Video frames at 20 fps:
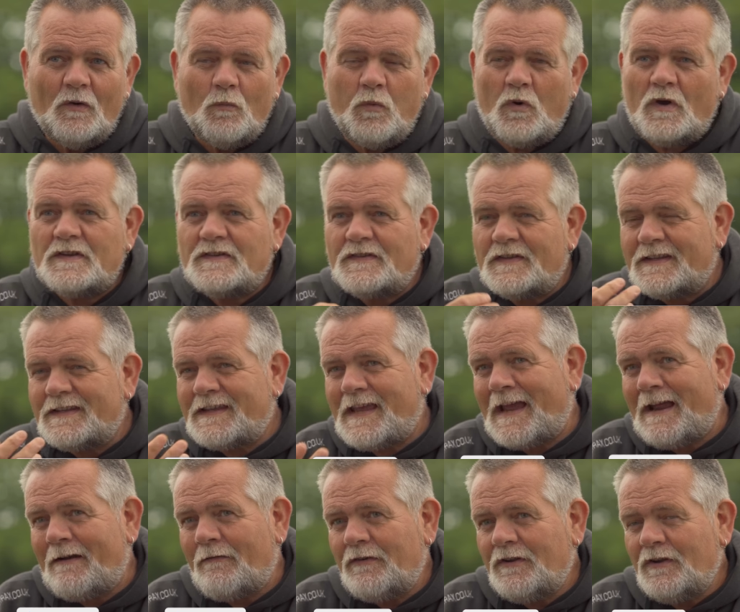What is the
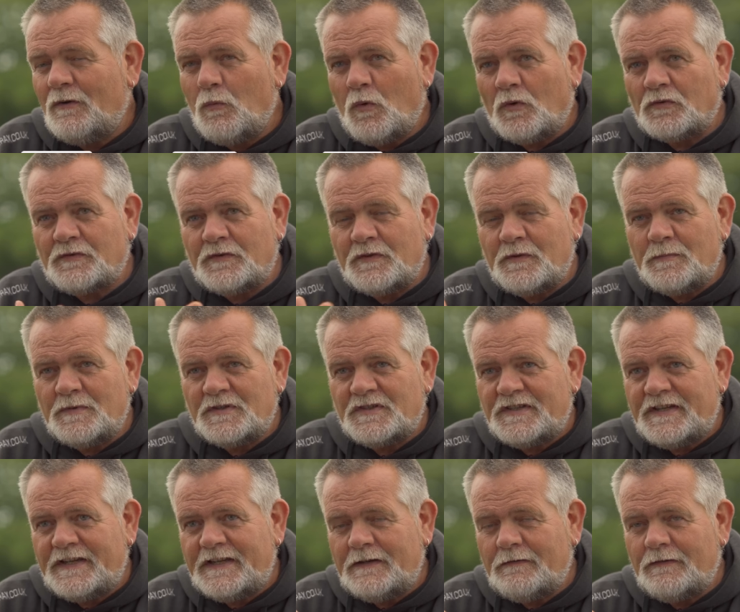carrier? What are the
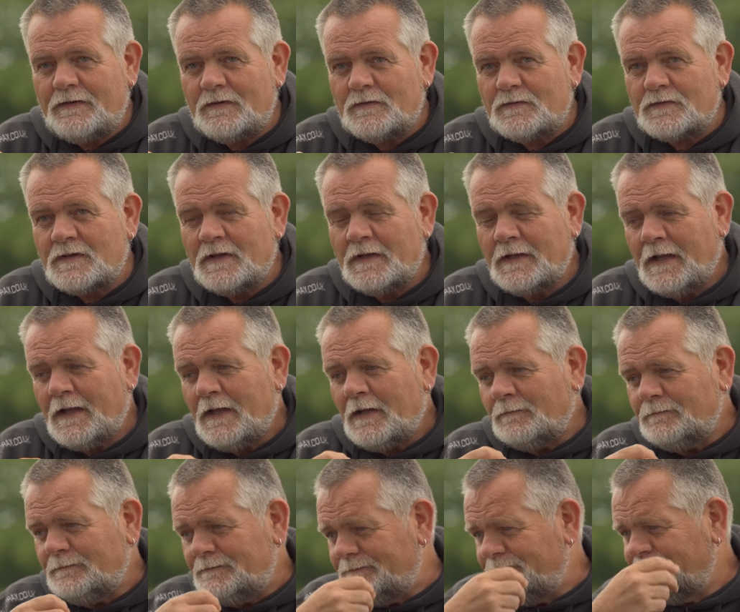materials?
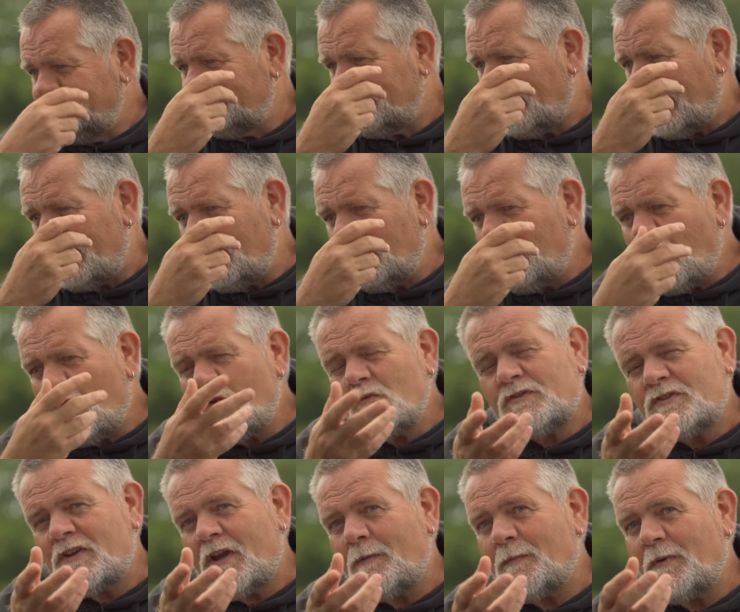And a long
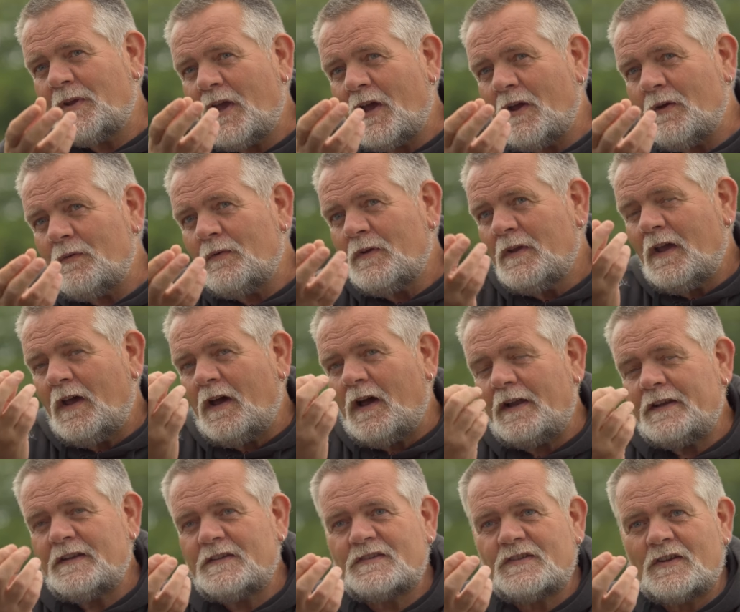time ago,
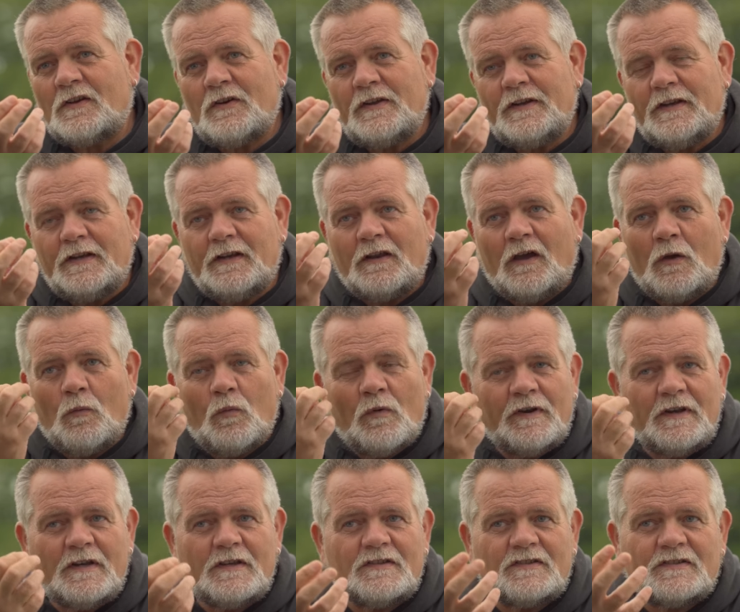I decided I
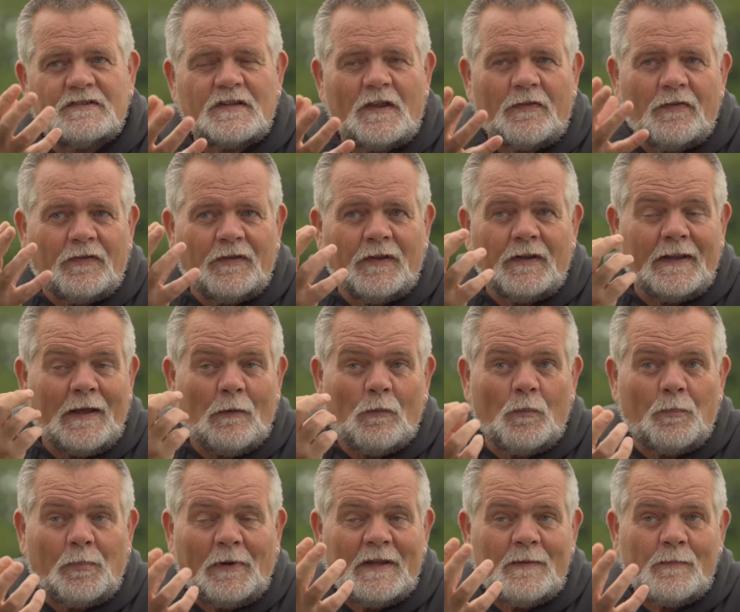wanted something that
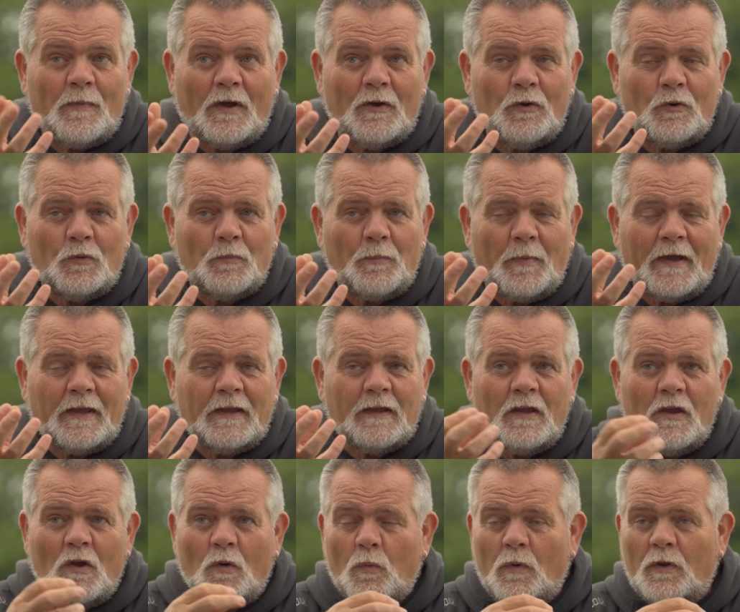would bling my hook bait
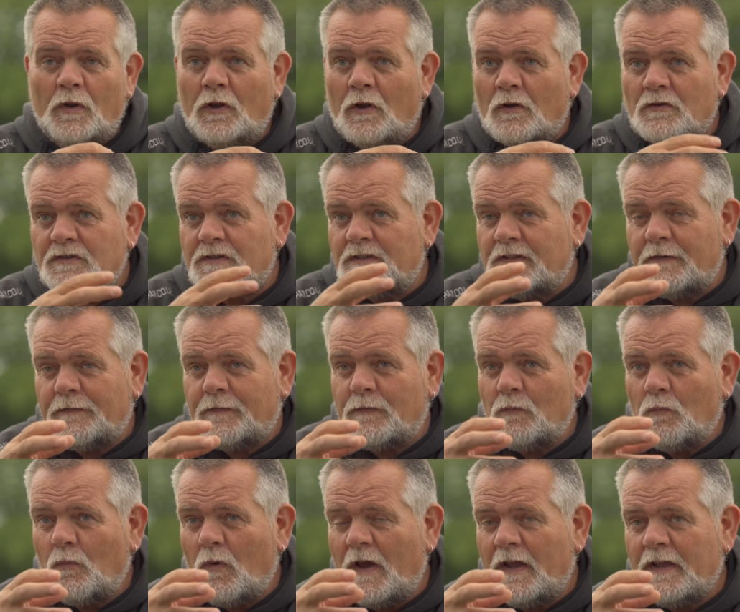with lots of
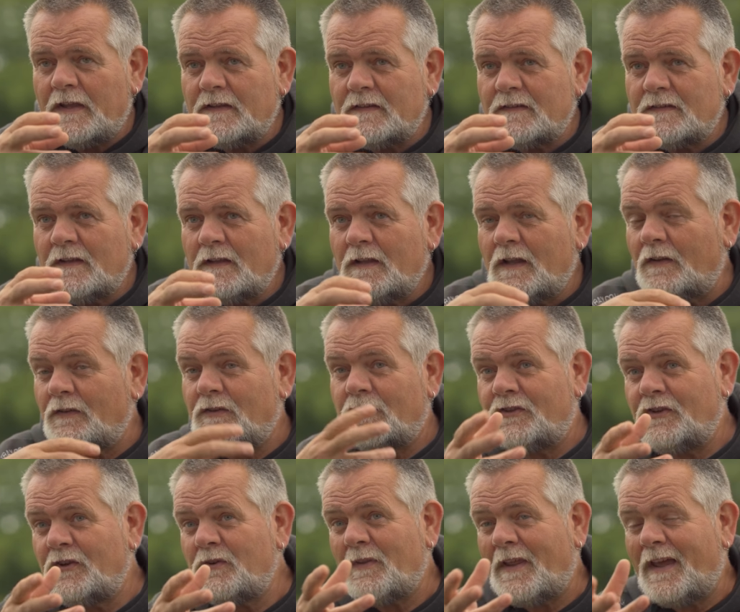different ways. And to
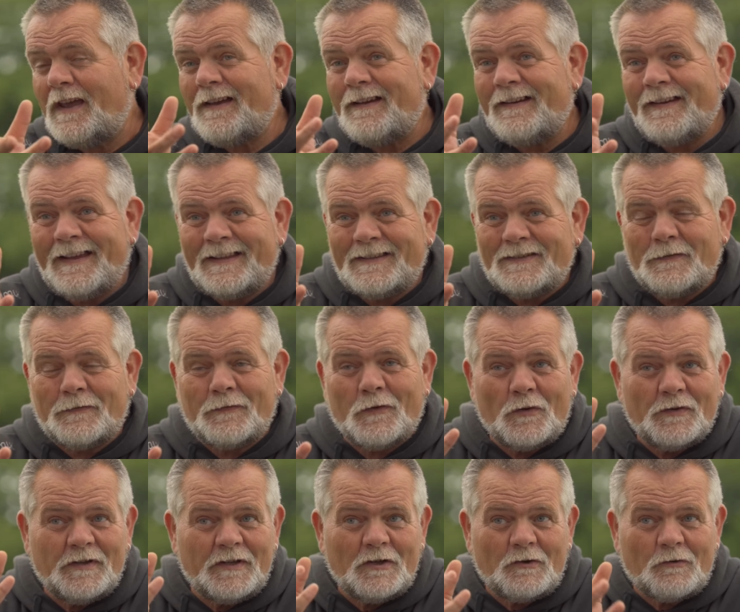do that, I had to
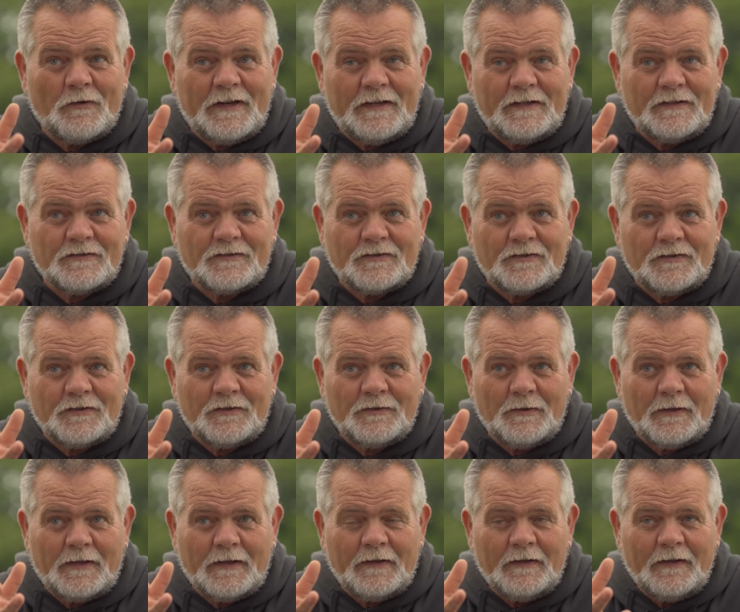find the ingredients to do
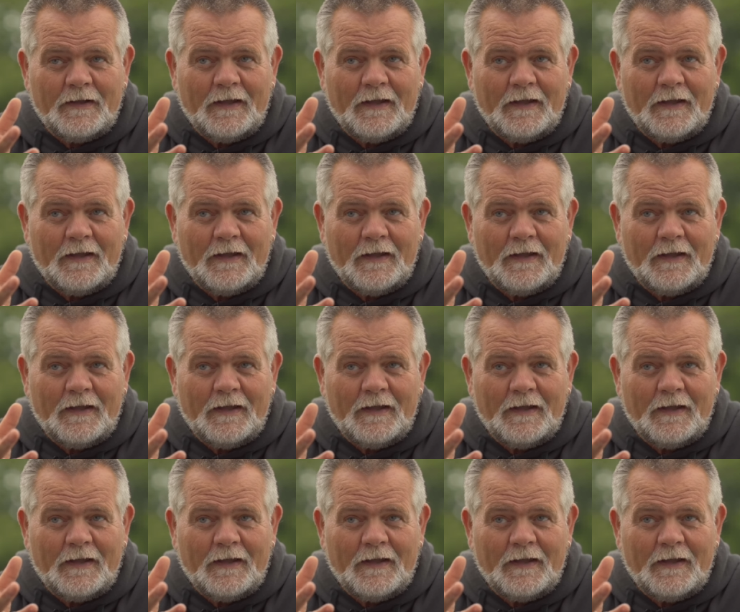it,